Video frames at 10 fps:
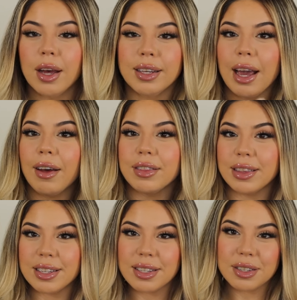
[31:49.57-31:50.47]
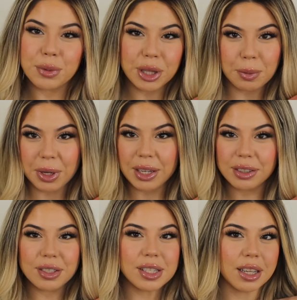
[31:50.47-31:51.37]
yeah, this is what the beat
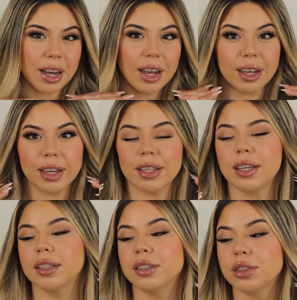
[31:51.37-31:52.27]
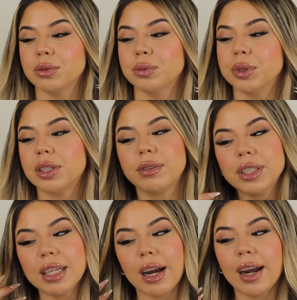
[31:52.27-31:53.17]
looks like. I think it looks really,
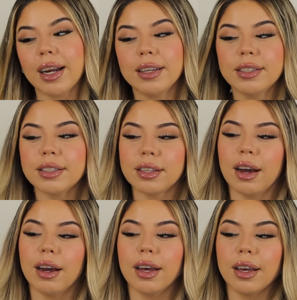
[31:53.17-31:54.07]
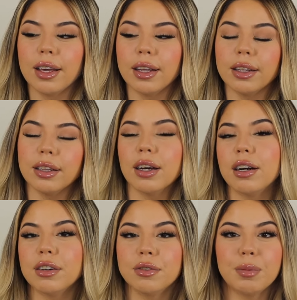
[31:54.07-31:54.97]
really nice. I
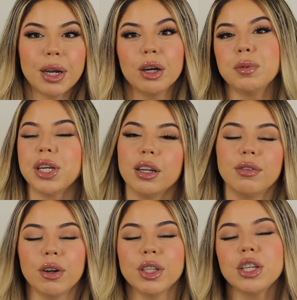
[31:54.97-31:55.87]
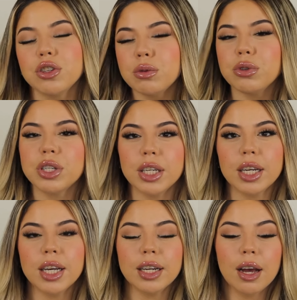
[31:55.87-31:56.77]
love my updated foundation
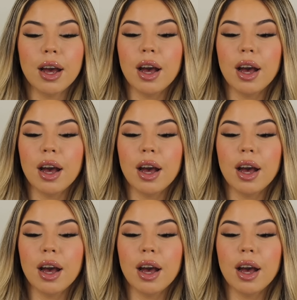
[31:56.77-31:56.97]
routine.